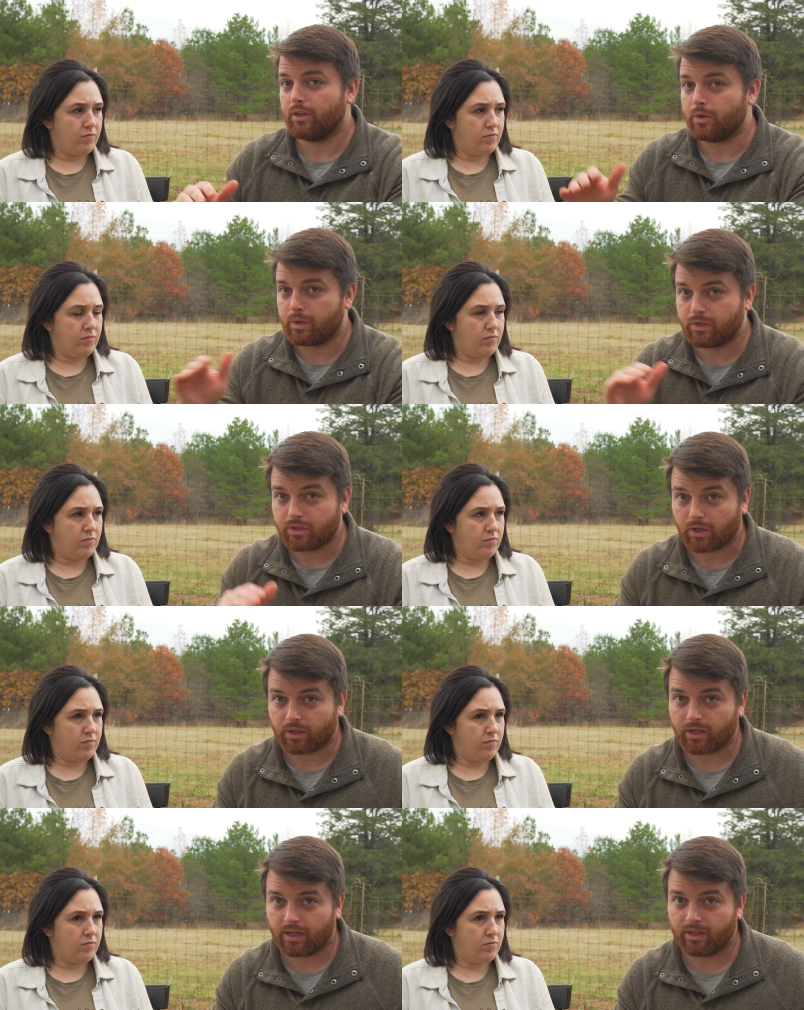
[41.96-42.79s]
Speaker 1: you
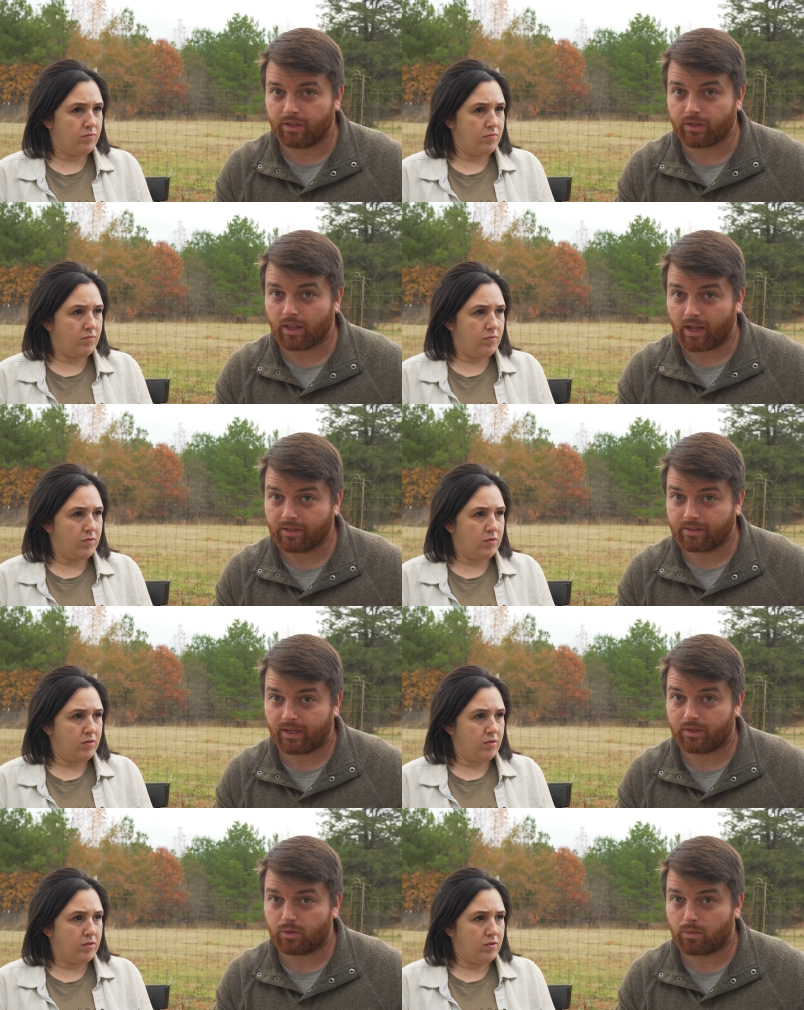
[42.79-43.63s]
start cutting your light
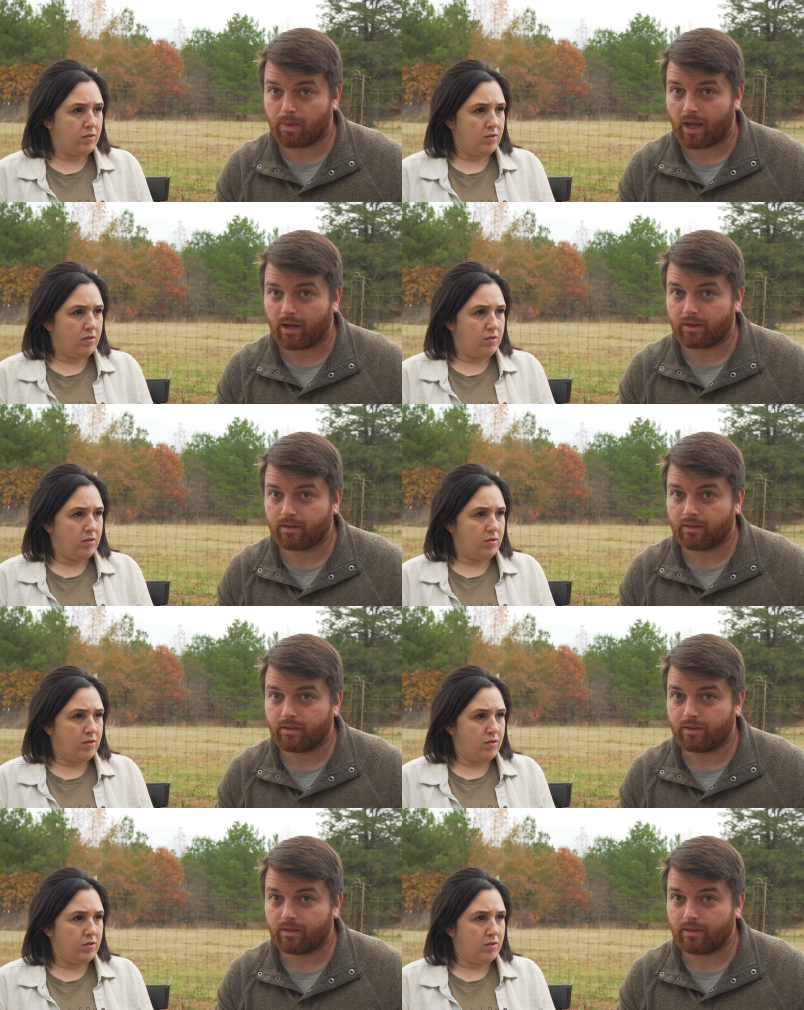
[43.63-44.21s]
schedule back.